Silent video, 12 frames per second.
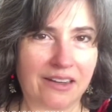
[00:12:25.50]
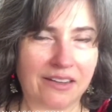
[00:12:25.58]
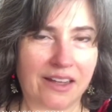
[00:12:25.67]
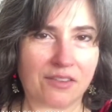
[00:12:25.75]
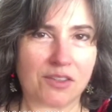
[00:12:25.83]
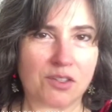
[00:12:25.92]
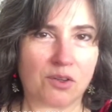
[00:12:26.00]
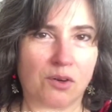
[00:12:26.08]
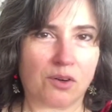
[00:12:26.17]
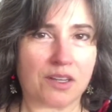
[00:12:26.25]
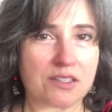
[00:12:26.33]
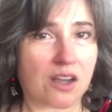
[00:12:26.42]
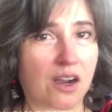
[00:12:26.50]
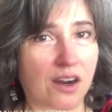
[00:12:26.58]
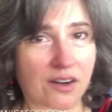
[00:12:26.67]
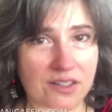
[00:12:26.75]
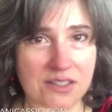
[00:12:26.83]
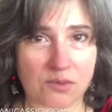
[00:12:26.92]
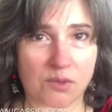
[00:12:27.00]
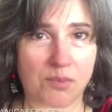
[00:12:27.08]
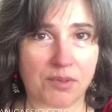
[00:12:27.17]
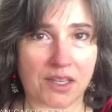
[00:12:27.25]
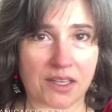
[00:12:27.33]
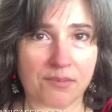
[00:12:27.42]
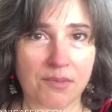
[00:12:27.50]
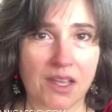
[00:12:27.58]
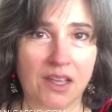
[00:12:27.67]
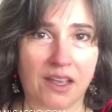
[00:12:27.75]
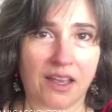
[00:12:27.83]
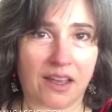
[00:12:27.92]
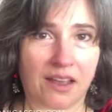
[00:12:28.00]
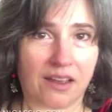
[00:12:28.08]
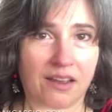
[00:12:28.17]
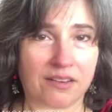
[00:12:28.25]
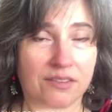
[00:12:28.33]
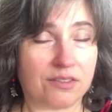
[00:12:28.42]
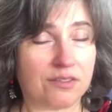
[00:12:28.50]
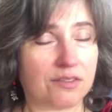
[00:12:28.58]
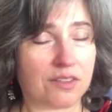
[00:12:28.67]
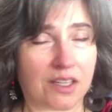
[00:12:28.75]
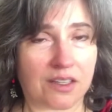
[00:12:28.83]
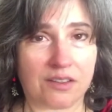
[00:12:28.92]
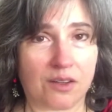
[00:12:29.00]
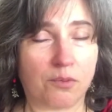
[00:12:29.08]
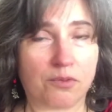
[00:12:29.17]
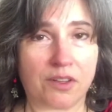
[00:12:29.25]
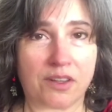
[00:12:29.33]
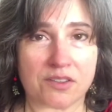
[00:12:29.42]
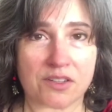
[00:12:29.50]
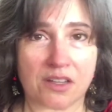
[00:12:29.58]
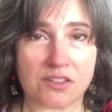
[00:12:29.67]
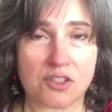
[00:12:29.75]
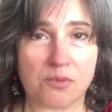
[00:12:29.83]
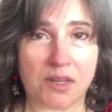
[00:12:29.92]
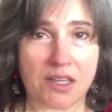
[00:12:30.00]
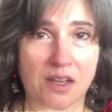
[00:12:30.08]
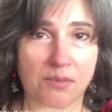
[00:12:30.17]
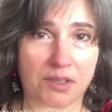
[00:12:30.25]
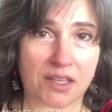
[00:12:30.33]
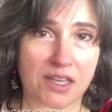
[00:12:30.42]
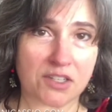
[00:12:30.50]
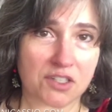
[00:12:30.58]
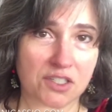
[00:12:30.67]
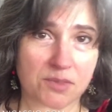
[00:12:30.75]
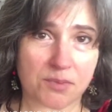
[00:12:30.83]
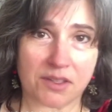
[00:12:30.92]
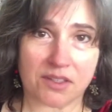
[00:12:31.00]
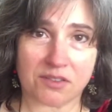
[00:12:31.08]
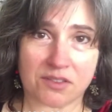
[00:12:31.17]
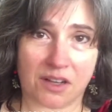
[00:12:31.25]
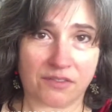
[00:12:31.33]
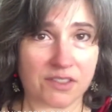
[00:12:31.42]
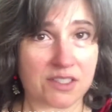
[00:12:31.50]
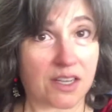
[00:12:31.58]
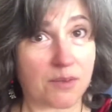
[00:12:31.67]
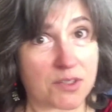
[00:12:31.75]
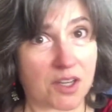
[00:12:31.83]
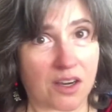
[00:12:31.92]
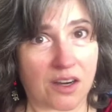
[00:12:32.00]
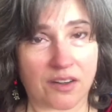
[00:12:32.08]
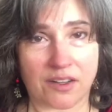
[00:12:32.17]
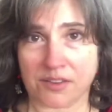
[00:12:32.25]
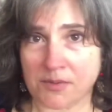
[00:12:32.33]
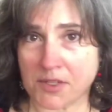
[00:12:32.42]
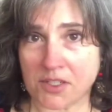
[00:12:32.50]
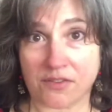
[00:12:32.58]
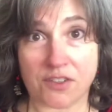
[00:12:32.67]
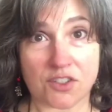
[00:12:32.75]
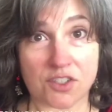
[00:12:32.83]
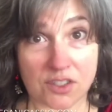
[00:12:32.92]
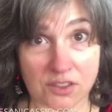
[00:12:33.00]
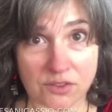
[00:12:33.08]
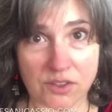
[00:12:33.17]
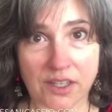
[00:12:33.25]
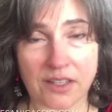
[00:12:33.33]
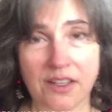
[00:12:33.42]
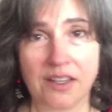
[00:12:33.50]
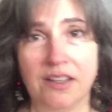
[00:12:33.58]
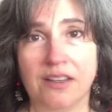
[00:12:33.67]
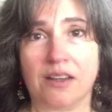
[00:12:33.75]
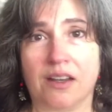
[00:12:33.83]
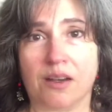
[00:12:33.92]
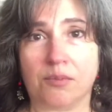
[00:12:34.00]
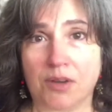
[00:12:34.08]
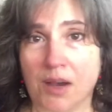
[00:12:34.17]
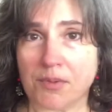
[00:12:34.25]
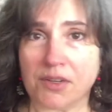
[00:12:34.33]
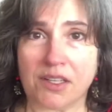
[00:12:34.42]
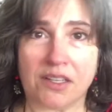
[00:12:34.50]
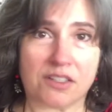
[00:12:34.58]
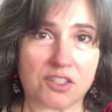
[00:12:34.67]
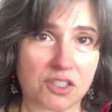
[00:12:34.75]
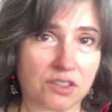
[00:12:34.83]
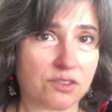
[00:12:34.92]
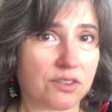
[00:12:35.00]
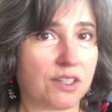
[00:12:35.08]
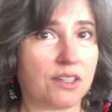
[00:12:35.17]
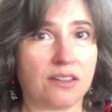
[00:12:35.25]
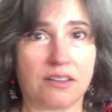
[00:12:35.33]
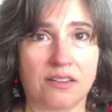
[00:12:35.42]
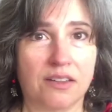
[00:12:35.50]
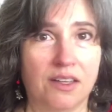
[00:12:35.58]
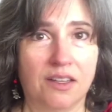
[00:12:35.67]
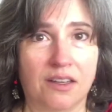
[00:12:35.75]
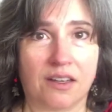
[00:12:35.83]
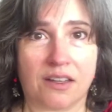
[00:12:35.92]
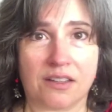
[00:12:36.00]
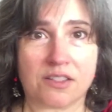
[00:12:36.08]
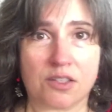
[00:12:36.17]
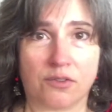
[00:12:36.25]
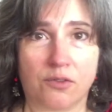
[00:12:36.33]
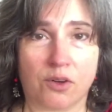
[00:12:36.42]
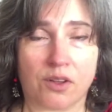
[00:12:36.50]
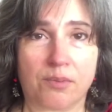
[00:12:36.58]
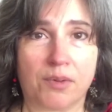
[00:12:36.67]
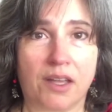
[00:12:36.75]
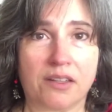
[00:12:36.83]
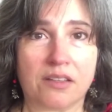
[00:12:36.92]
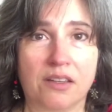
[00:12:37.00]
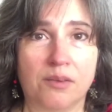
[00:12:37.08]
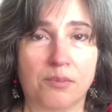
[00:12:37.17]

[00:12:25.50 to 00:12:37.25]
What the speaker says: out the door, as hard as it will be, and hopefully there's not too many complications, but there's oftentimes are, and especially if there's children, property and children, and so forth. But